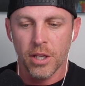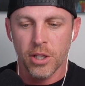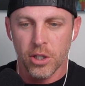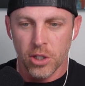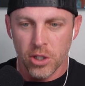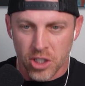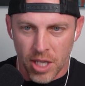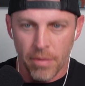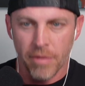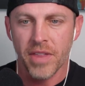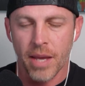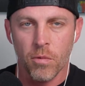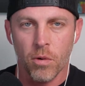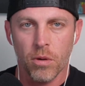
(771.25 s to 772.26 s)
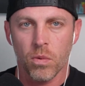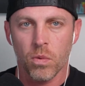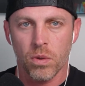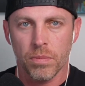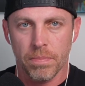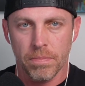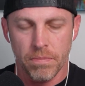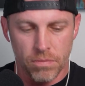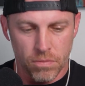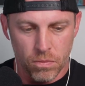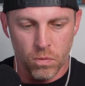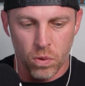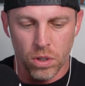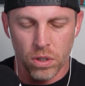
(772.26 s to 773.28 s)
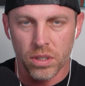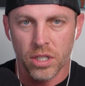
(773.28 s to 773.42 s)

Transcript: some of them will